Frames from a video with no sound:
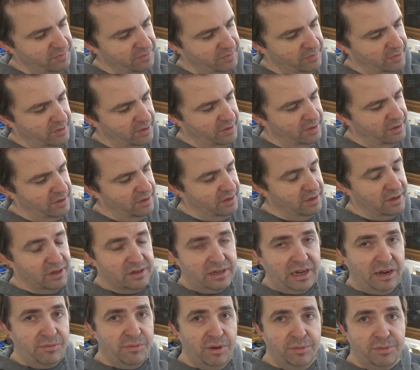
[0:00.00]
I can't
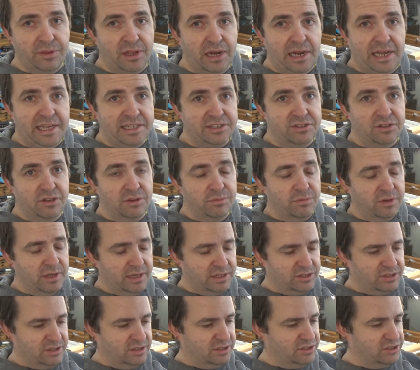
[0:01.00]
remember the last time I
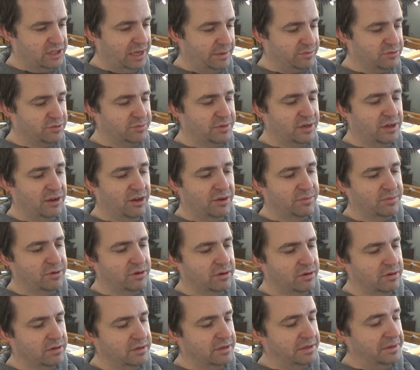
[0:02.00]
actually slept on my alarm
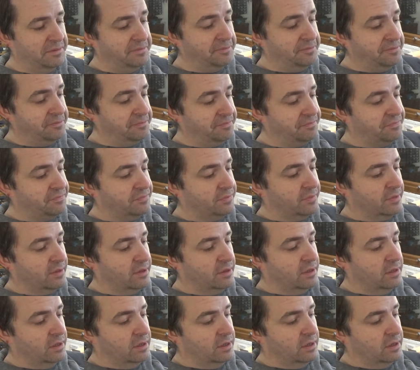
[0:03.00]
clock.
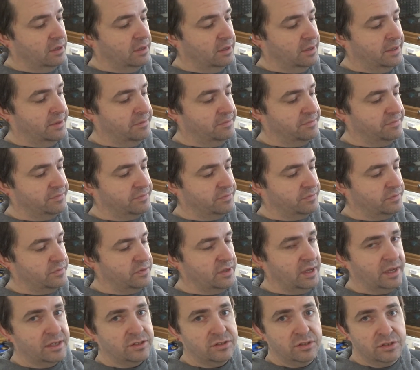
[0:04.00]

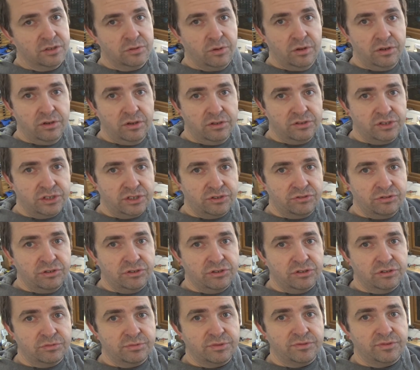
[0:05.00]
Yeah, so it's quite a nice
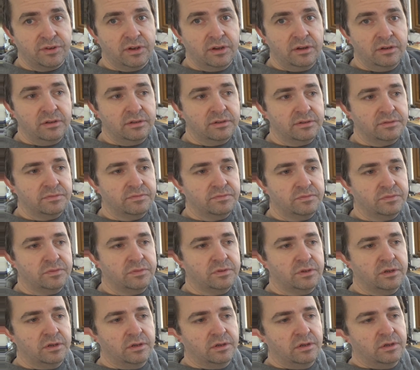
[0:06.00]
extrusion, to be fair.
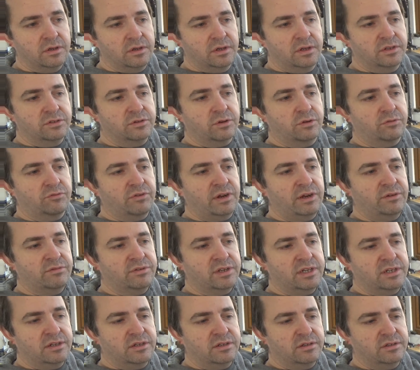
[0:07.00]
Sort of
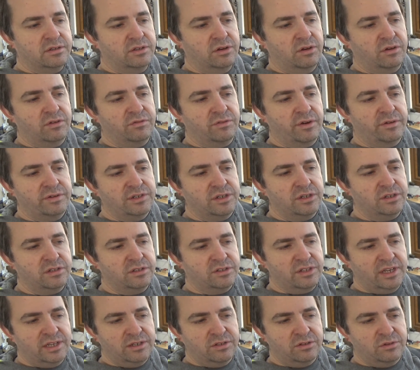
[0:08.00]
rounded, not very,
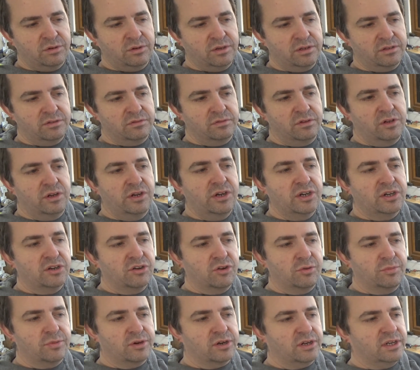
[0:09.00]
quite
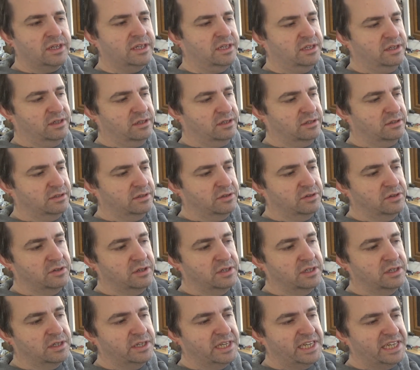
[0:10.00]
ergonomically
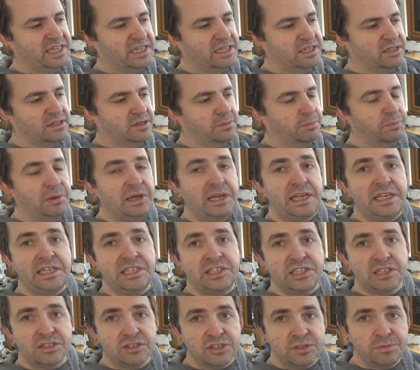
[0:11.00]

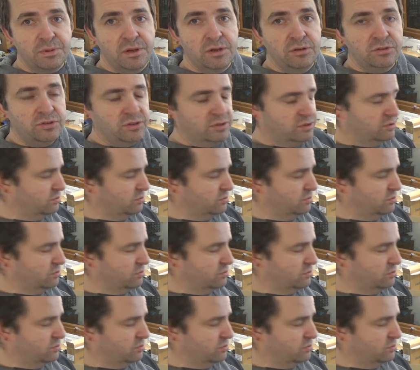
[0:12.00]
pleasing, I suppose is the